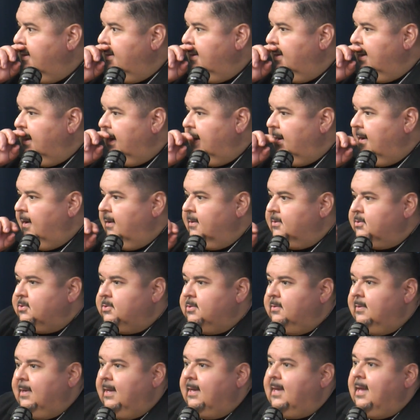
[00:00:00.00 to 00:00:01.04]
Oh
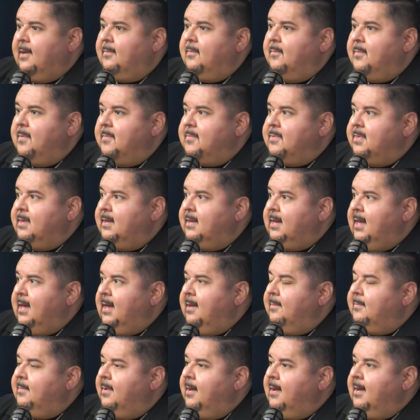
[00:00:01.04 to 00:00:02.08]
shoot, I can't remember the name.